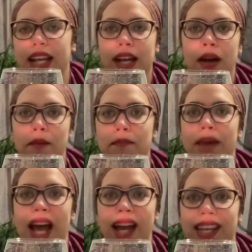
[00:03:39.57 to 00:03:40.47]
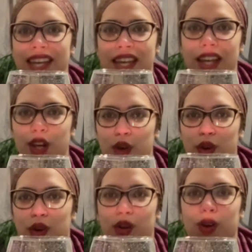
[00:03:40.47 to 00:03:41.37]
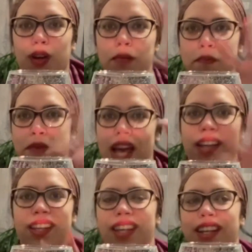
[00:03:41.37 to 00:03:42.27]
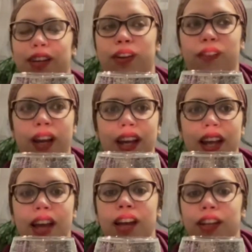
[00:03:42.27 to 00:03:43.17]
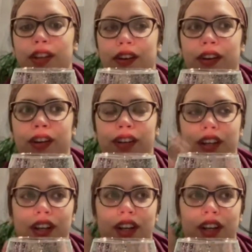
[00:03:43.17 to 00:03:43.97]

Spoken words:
Like, come back here, right? Your